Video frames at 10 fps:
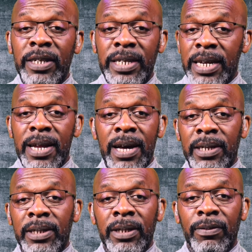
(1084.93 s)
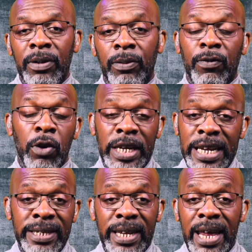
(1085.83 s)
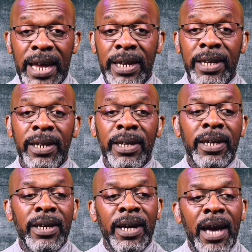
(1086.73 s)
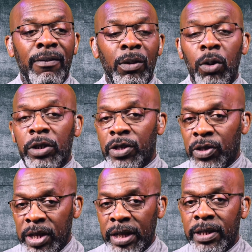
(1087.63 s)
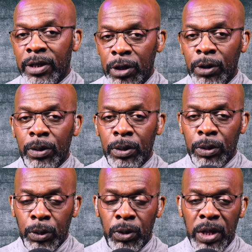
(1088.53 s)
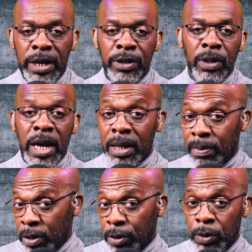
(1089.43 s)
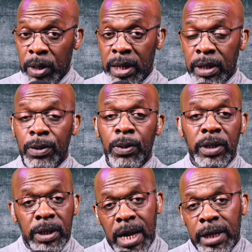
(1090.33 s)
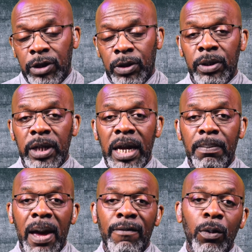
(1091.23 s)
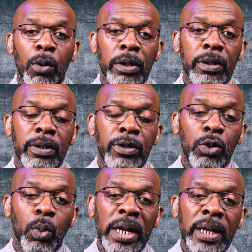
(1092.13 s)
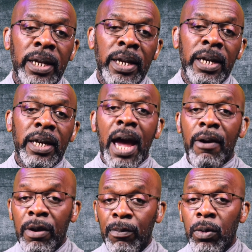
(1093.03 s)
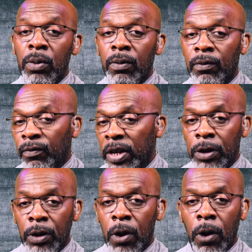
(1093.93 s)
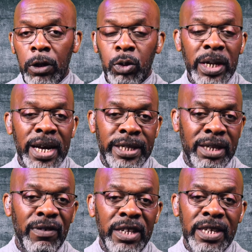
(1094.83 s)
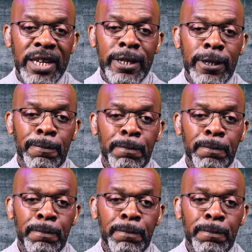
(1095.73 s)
dinner. If you're eating in, everyone just sits and do things together, but you're doing Kahoot, and that should keep everyone sweet. Caribou, video calls with activities,